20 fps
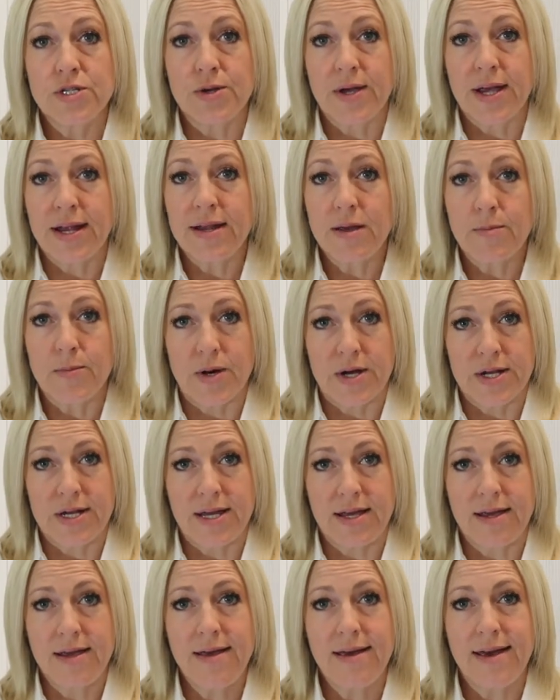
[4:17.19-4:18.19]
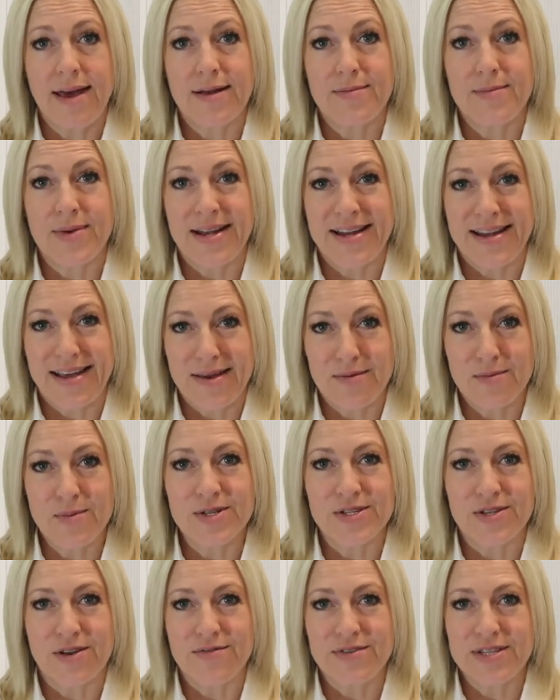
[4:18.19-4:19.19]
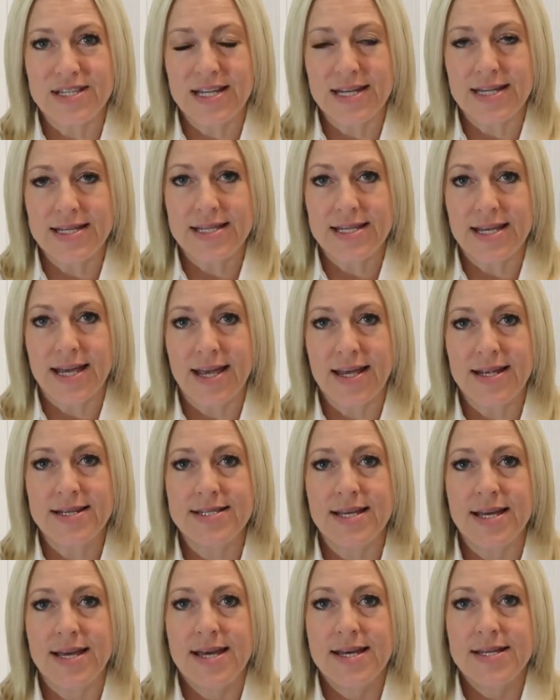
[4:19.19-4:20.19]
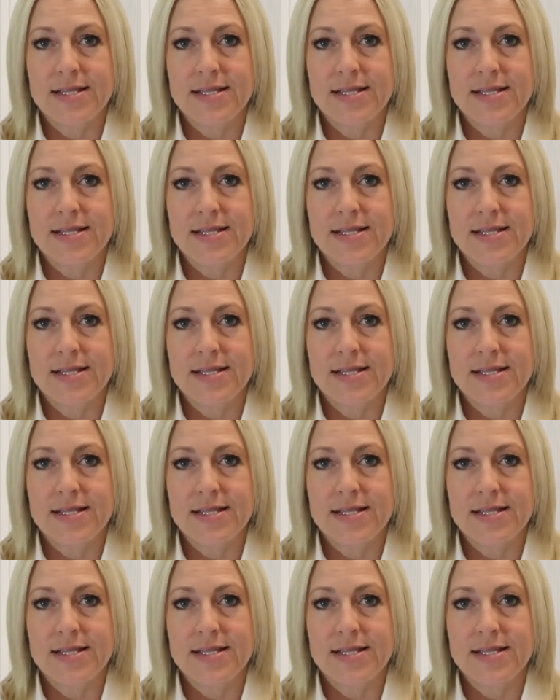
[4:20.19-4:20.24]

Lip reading: to anybody and my name was obviously said,